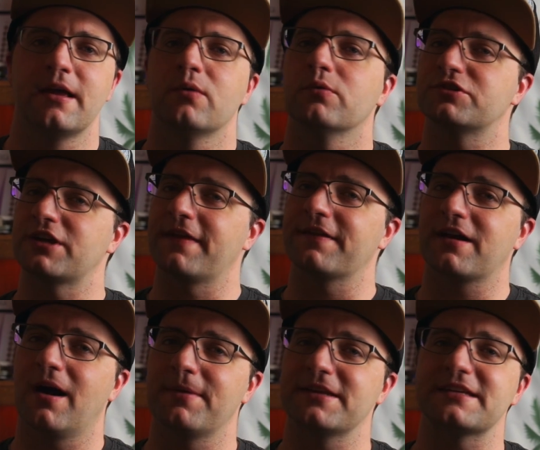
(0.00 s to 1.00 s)
We'll chat in the
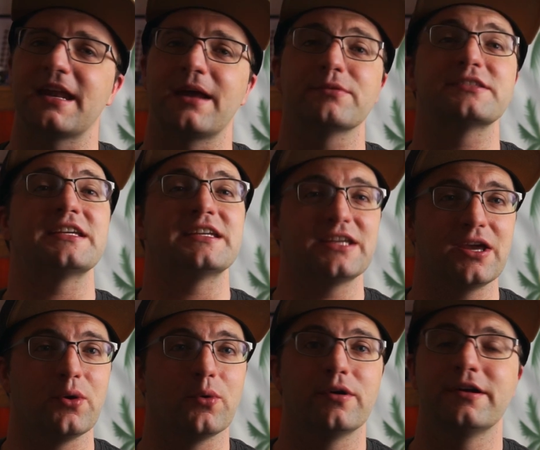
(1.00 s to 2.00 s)
comments, and I will see
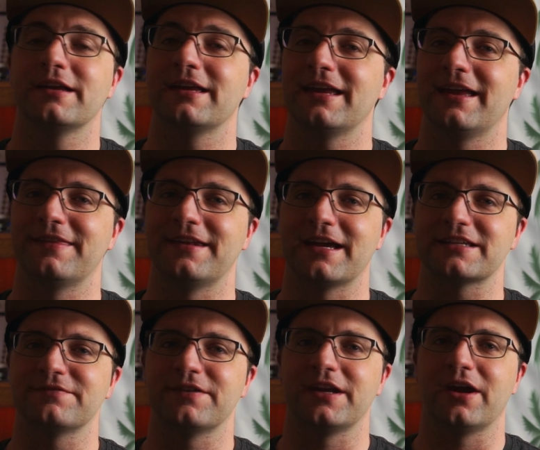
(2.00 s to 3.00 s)
you in the next
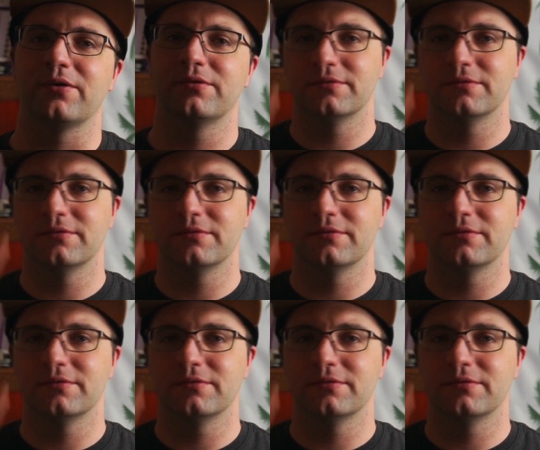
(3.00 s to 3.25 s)
video.